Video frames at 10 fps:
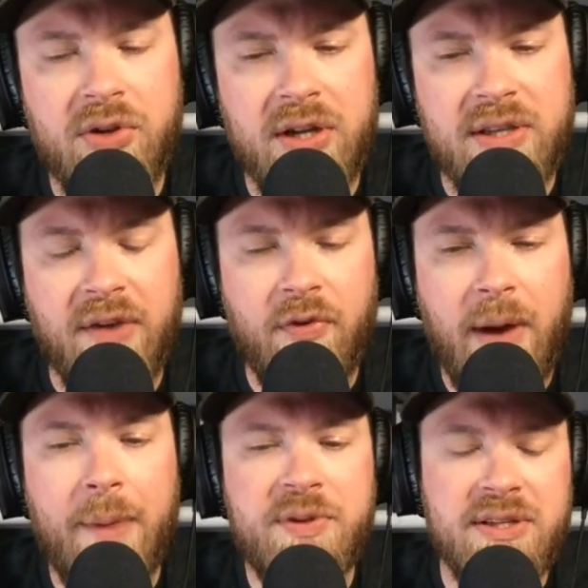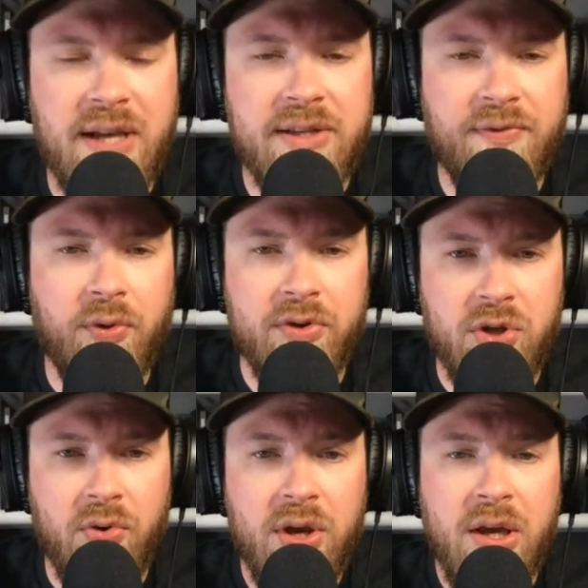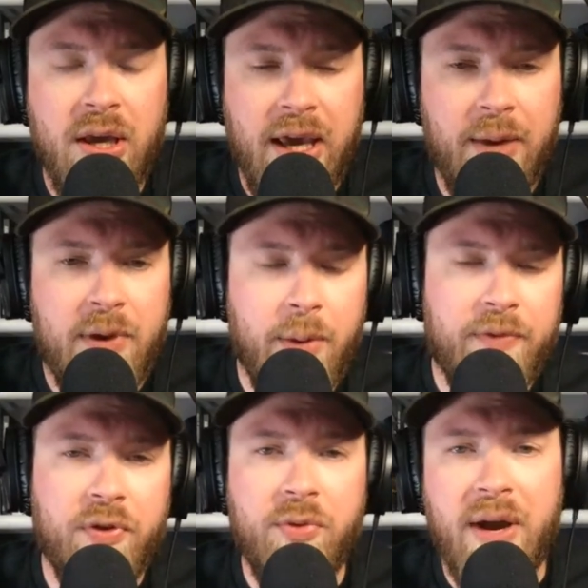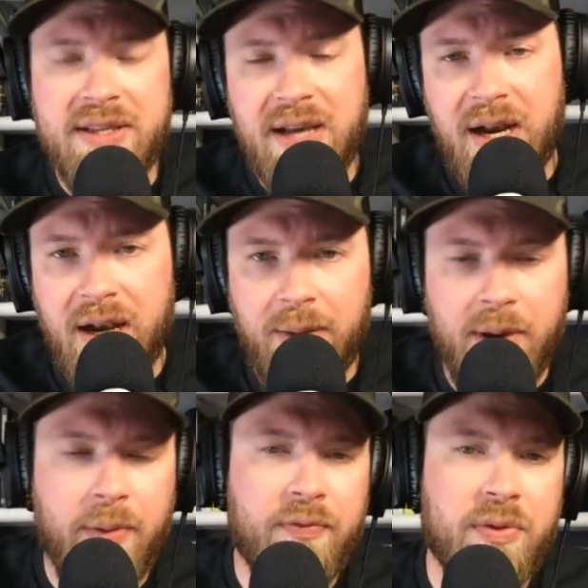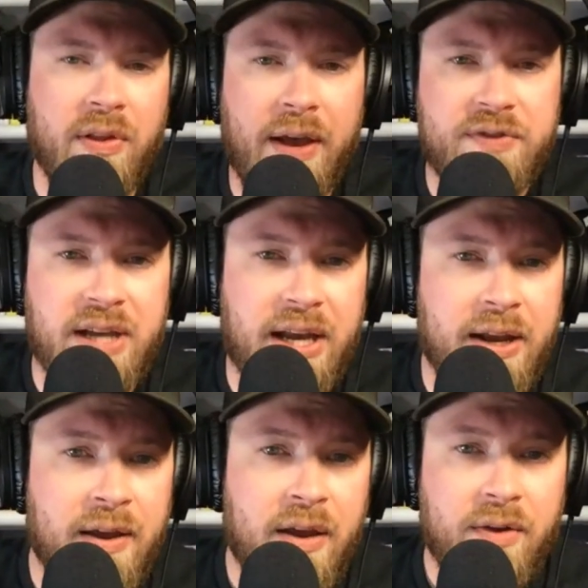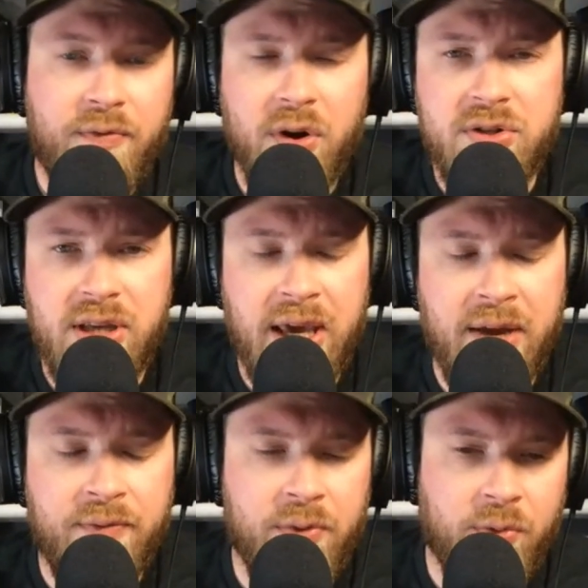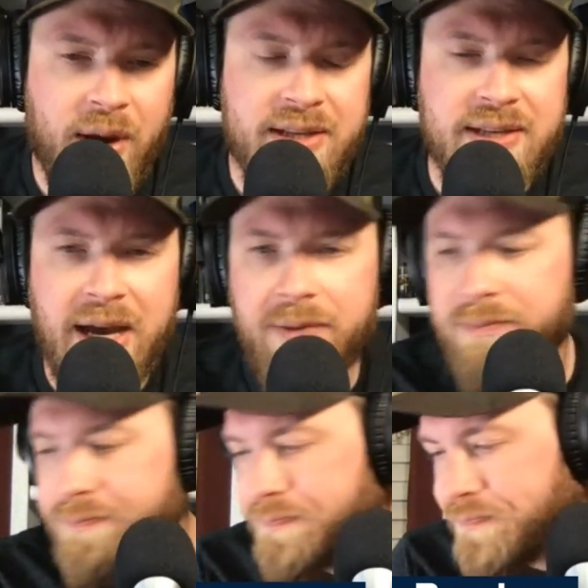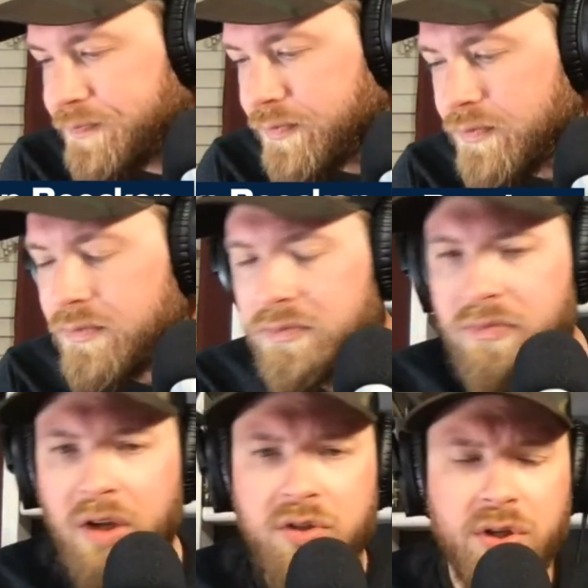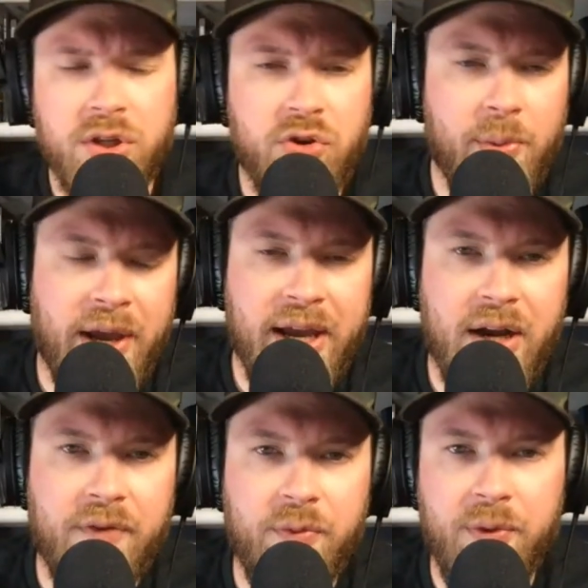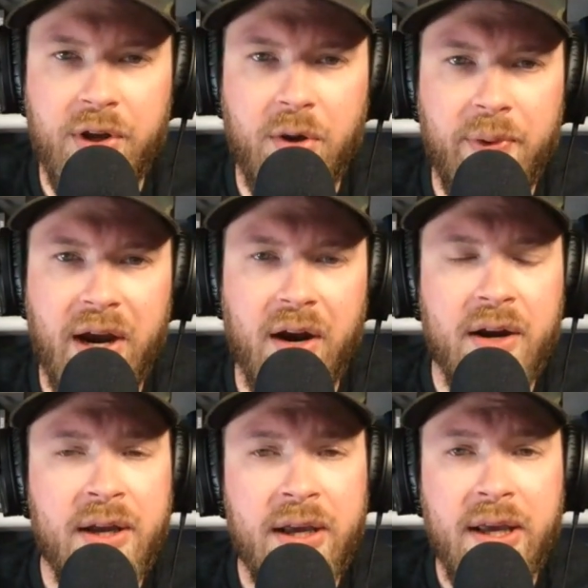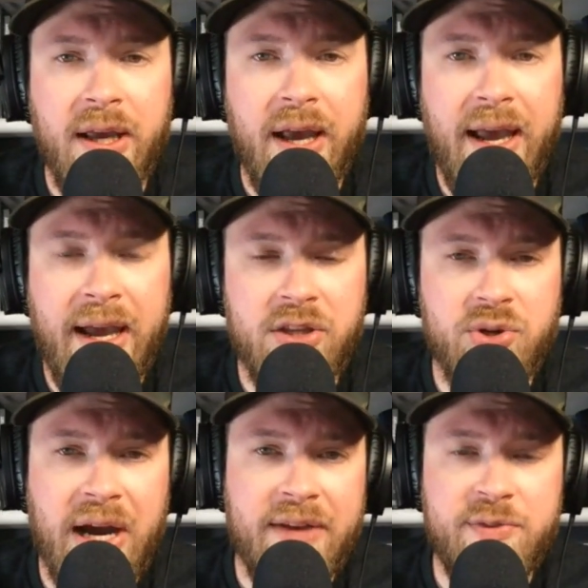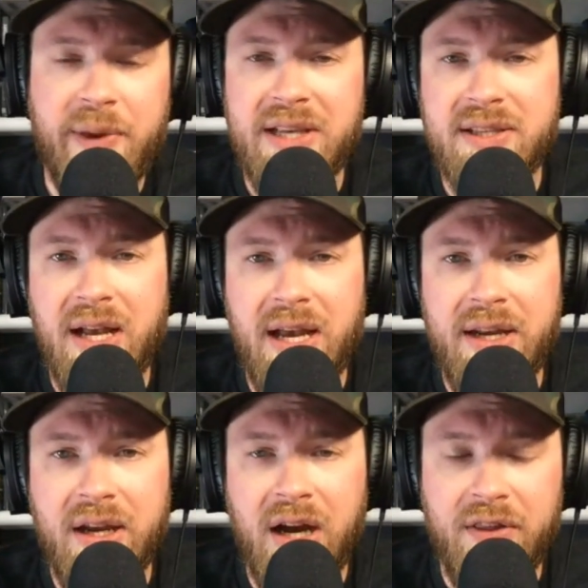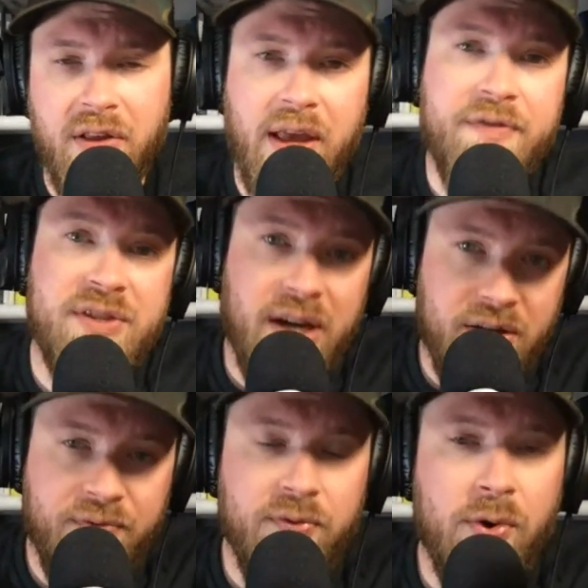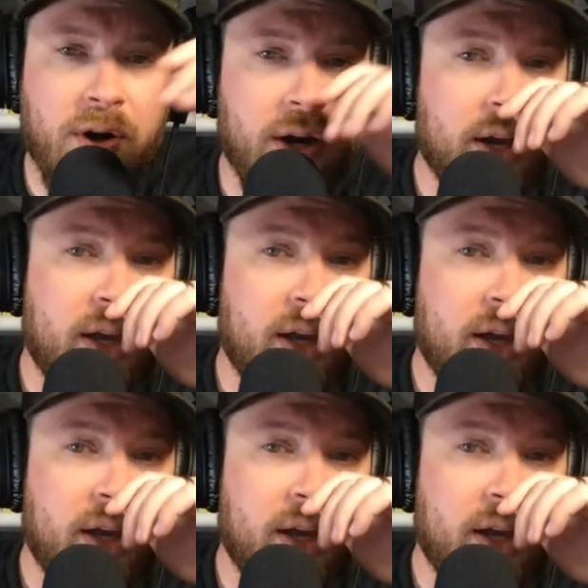sides of the floor. So him coming from the right side and him coming from the left side. First, he came from the right side, took the dribble handoff from Rudy Gobert, and drives baseline on the left side of the floor,